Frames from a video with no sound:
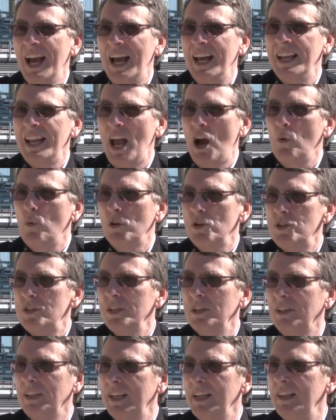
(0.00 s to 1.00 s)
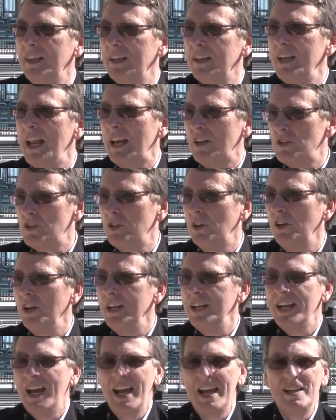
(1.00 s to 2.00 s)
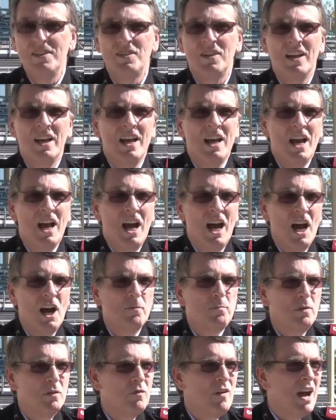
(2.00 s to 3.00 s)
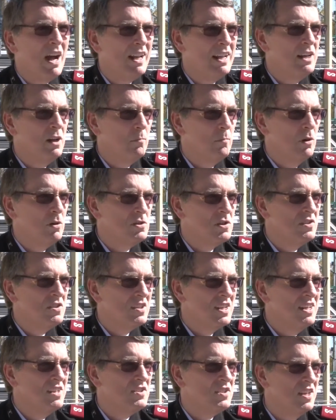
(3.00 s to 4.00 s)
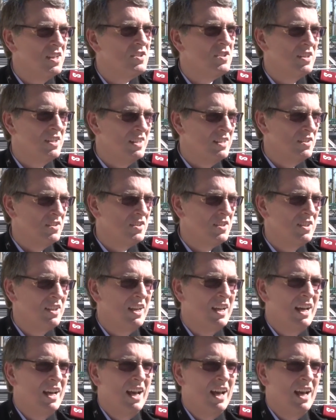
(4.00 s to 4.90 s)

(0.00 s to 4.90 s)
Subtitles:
and now we're still in the next 30 days of providing emergency assistance.